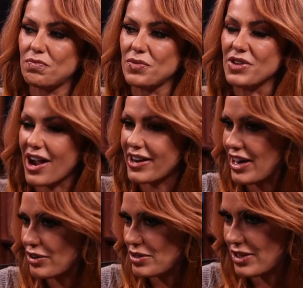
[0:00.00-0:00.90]
not
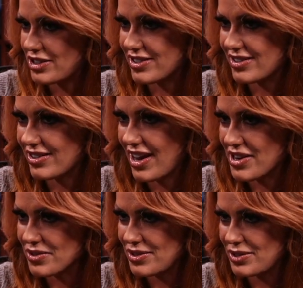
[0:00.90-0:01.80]
care as much as I
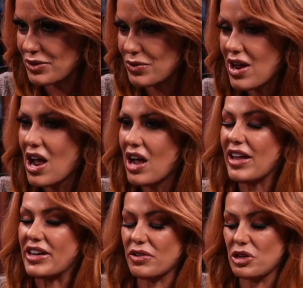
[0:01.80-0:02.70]
used to.
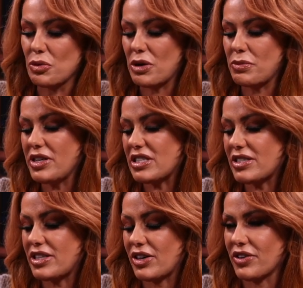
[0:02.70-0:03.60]
Like, you put me in a
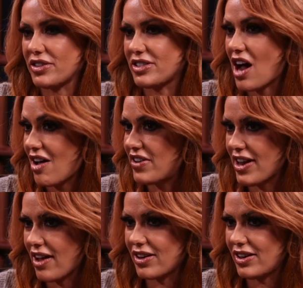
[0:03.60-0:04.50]
scenario that's not
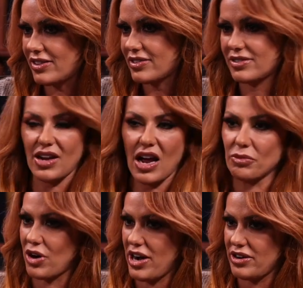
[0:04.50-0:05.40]
vanilla, I'm
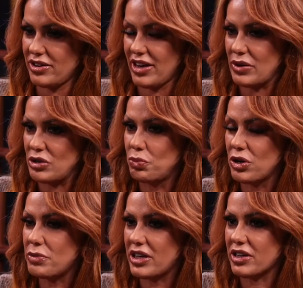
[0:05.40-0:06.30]
great. Like, you
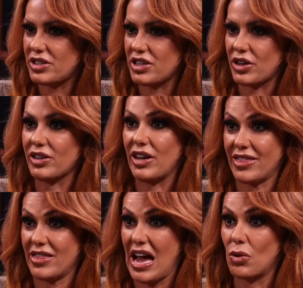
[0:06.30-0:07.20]
put me in a scenario
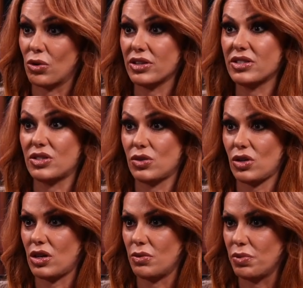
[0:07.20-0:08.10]
like that where it's
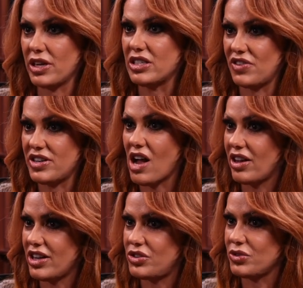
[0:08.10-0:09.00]
as
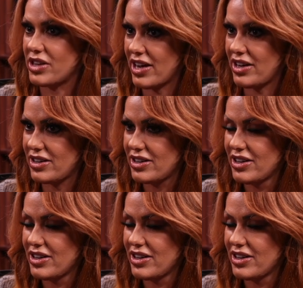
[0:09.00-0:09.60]
vanilla as you get.